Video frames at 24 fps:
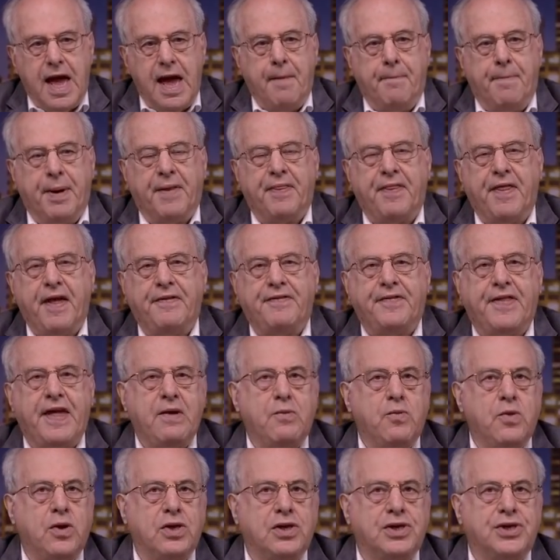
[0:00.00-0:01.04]
but that they
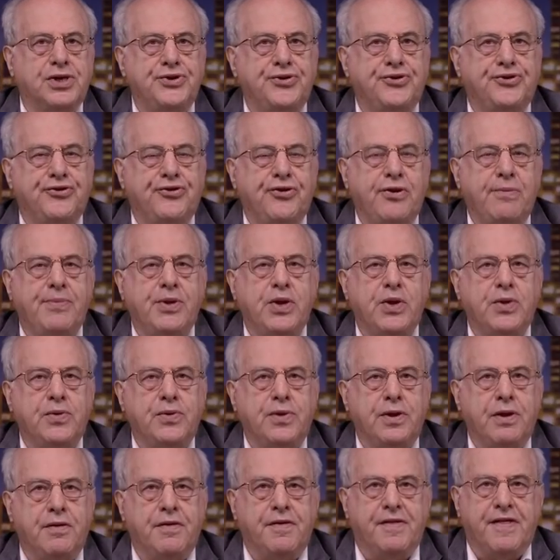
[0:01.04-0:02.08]
will
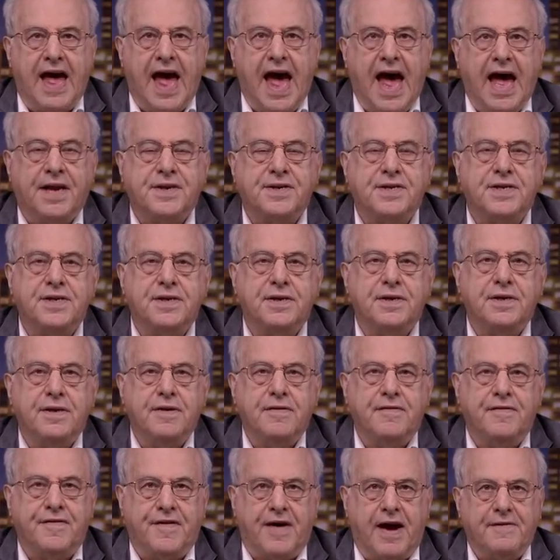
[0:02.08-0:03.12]
contribute that
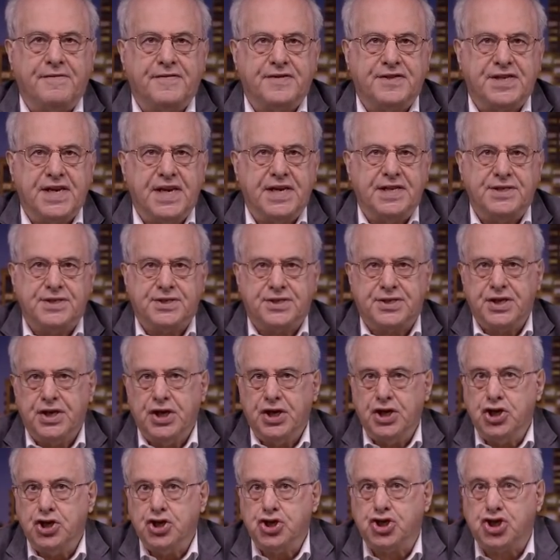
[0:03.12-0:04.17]
five cents
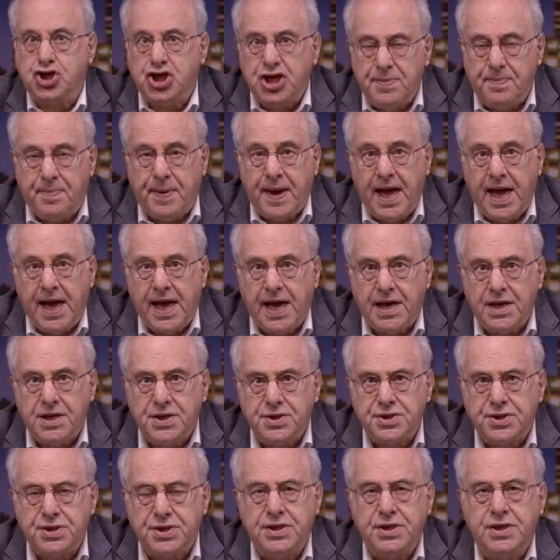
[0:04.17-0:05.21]
she
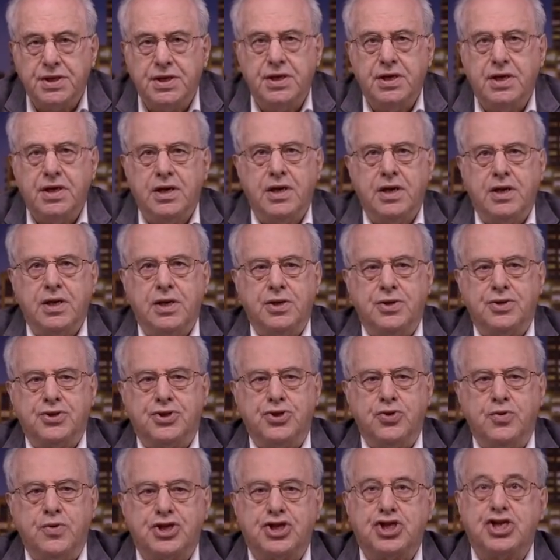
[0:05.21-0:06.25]
pays
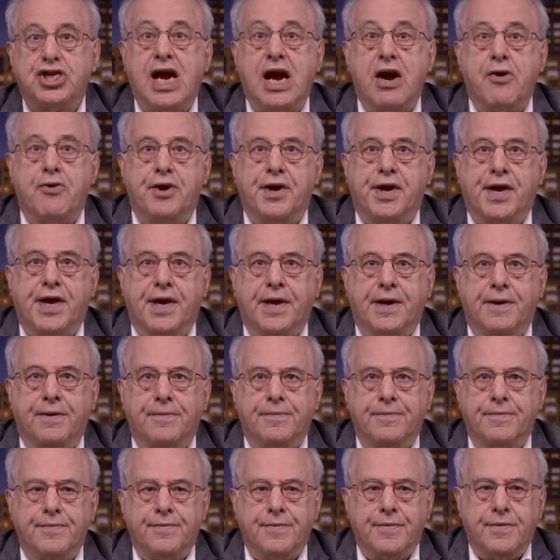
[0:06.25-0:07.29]
to a charity.
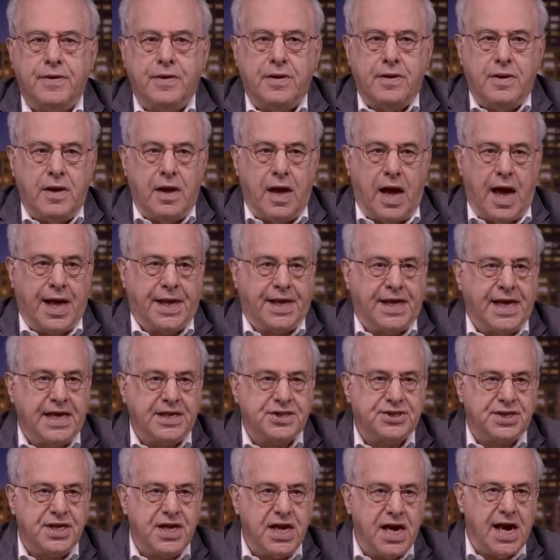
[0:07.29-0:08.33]
I
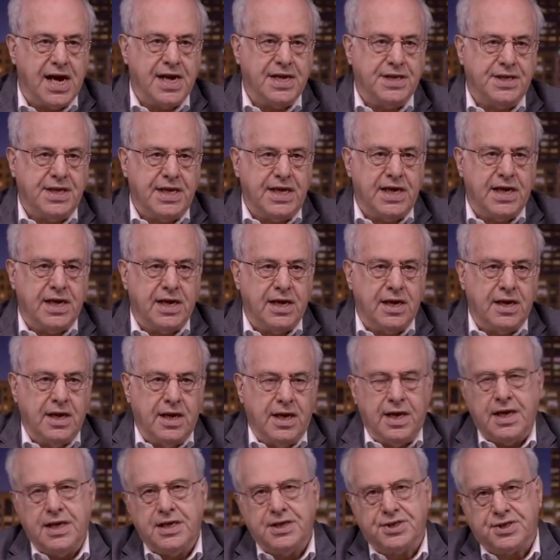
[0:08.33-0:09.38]
guess the idea
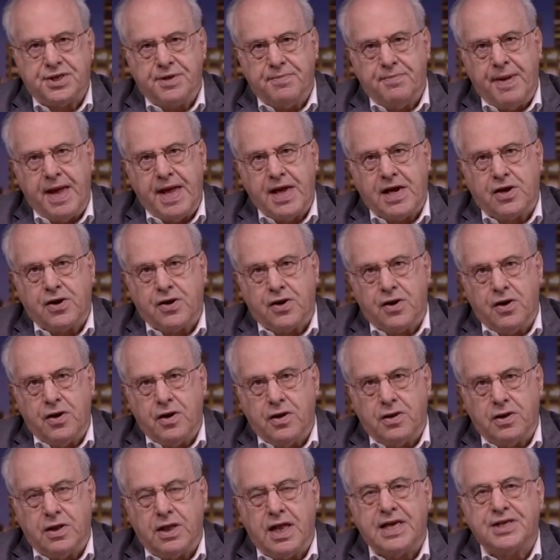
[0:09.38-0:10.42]
is to make her
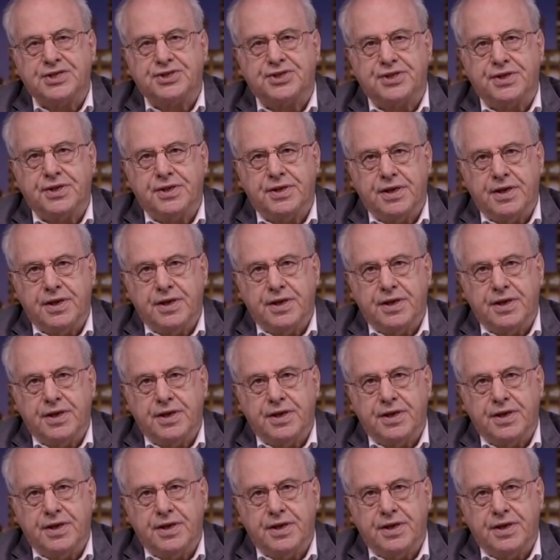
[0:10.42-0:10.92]
less